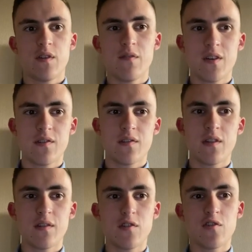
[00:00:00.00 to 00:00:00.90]
events
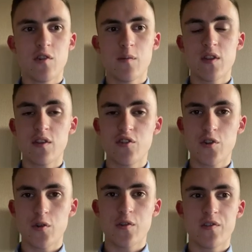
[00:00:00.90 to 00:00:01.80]
that determined the
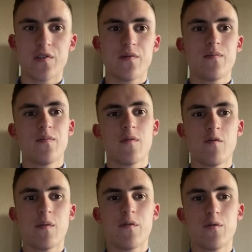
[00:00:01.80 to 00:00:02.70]
choice
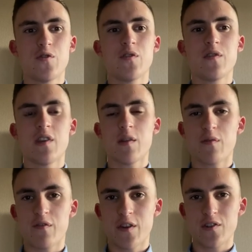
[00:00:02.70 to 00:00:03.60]
of my future desired
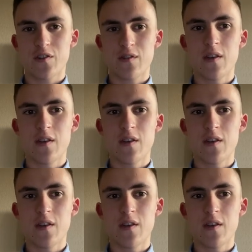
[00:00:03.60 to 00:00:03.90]
profession,